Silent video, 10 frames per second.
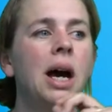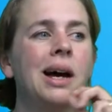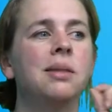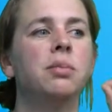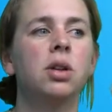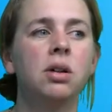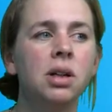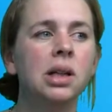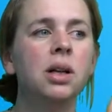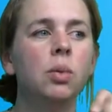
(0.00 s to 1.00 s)
I am
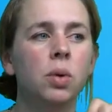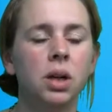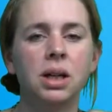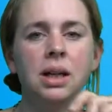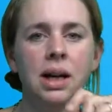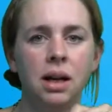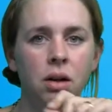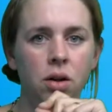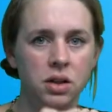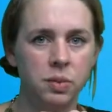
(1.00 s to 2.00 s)
currently working at
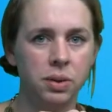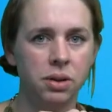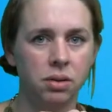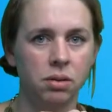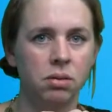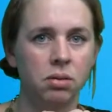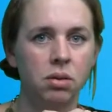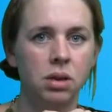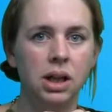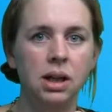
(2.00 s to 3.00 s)
a hospital,
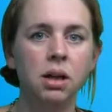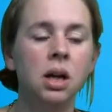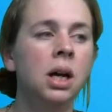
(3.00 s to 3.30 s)
okay?